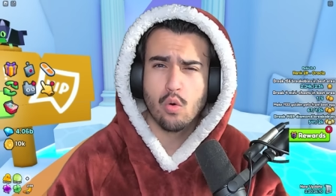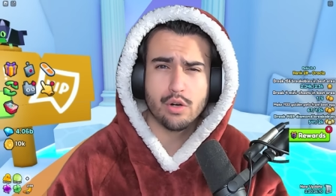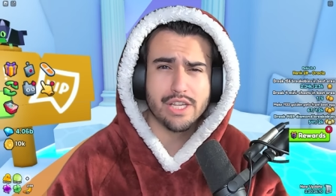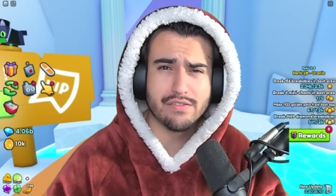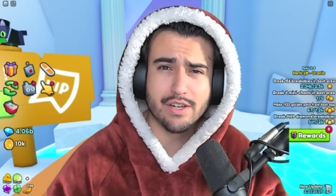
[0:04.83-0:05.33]
or
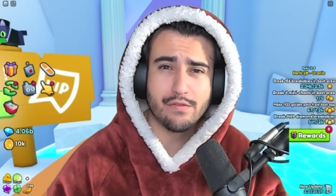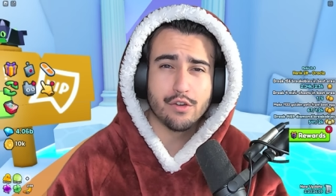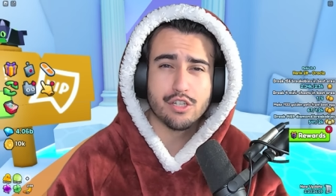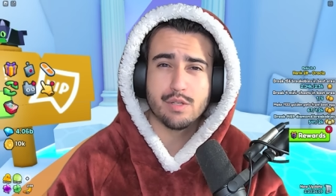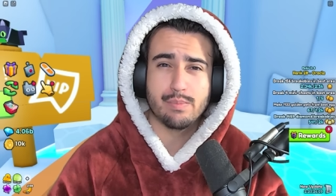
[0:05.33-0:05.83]
even if
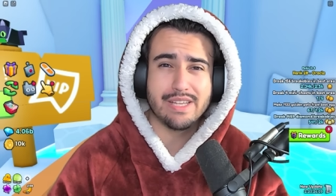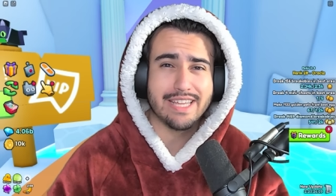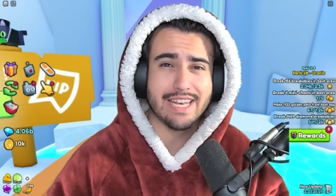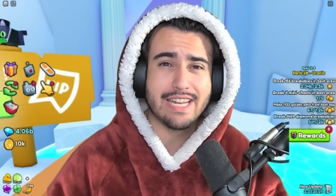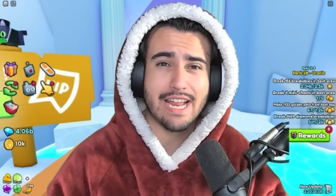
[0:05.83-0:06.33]
you're just
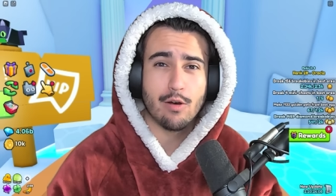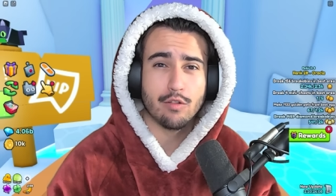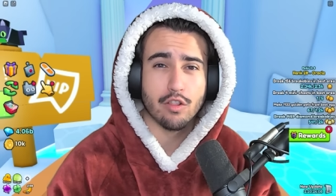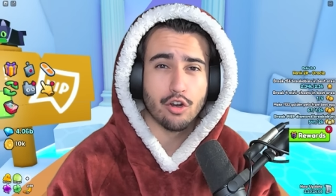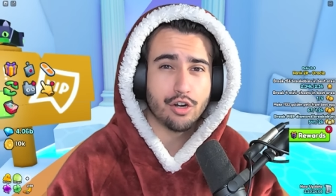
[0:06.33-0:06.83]
beginning out
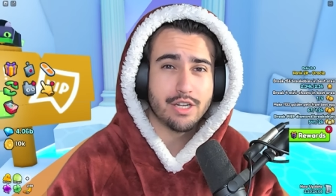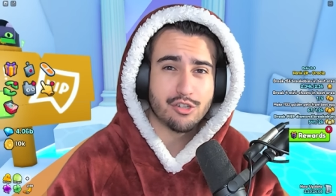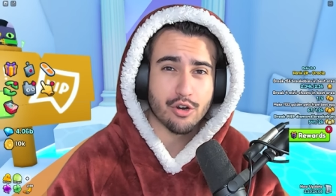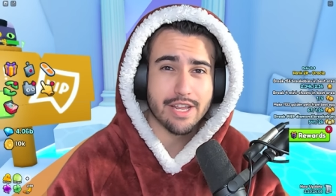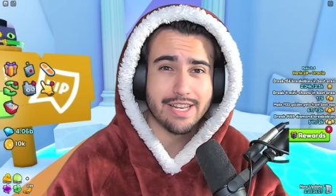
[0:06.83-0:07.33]
learning
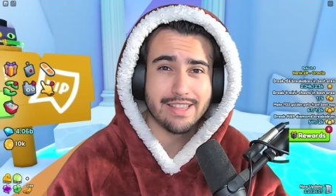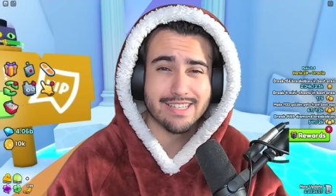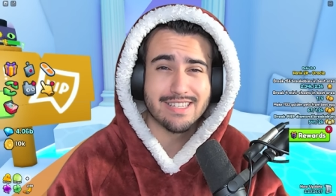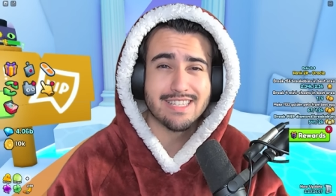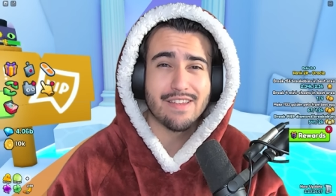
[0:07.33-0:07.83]
trading,
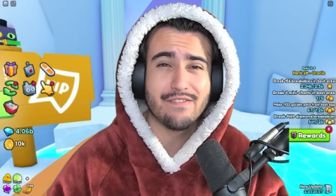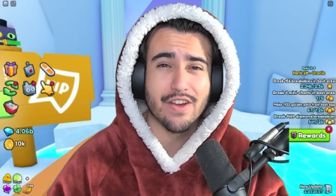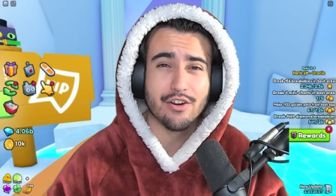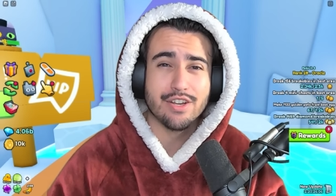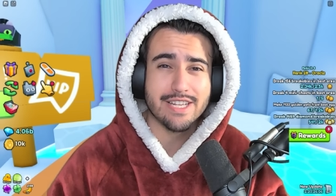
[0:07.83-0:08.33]
this is a
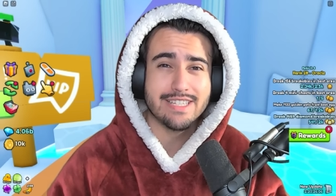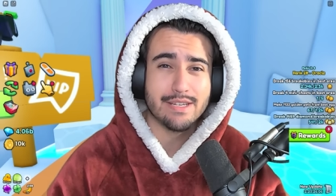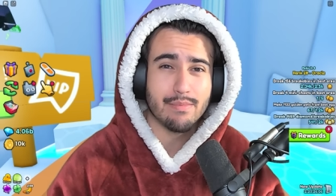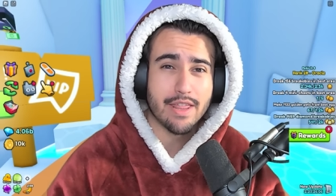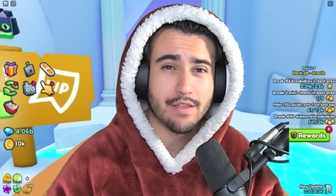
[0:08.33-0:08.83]
very
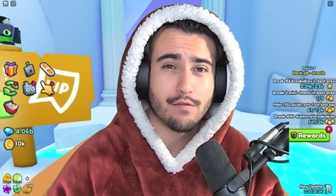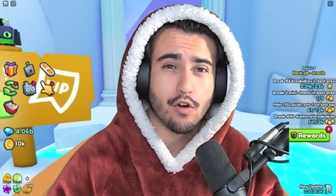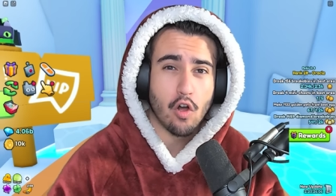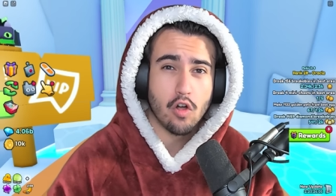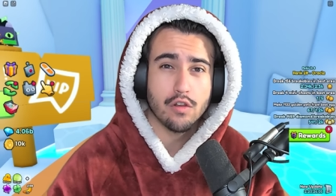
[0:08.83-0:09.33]
easy method
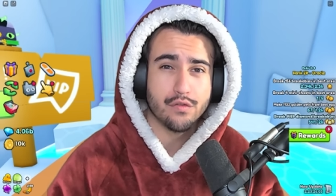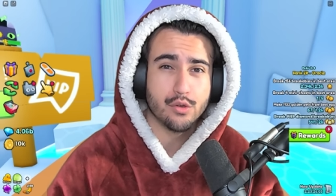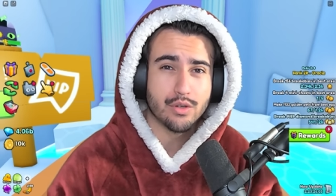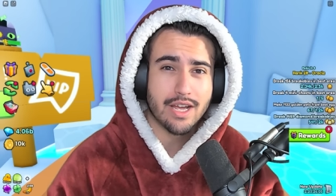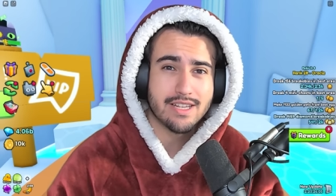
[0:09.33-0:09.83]
for all of
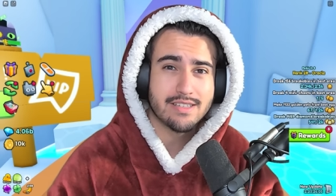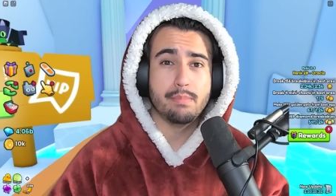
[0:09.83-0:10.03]
you guys,